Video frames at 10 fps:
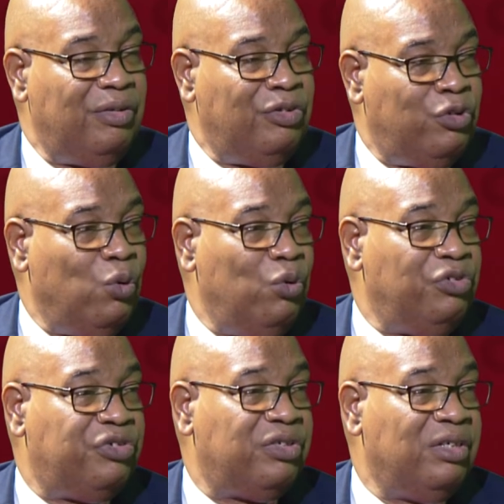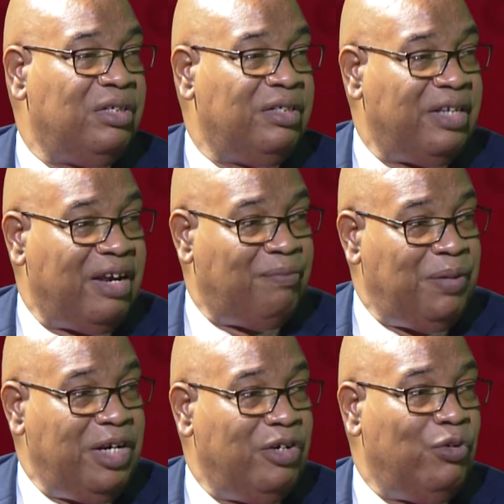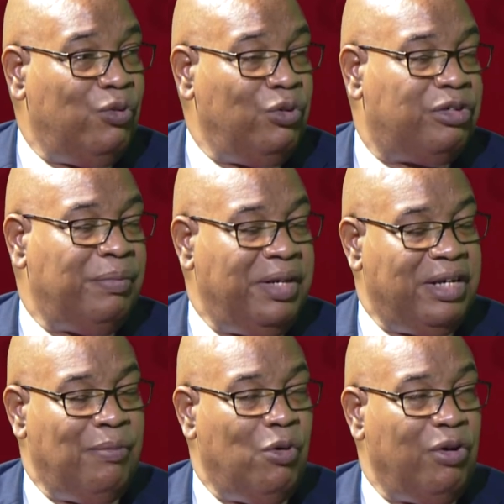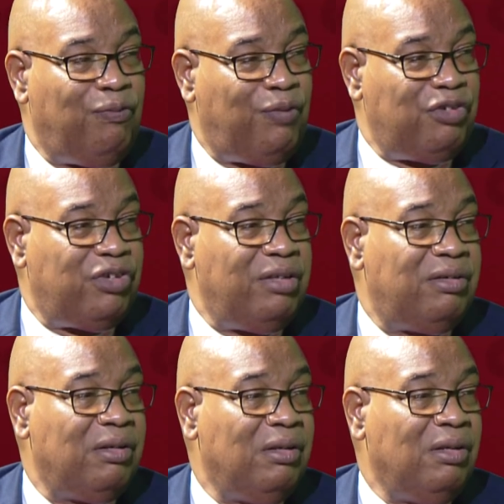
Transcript: those that have been in the route to make them more efficient,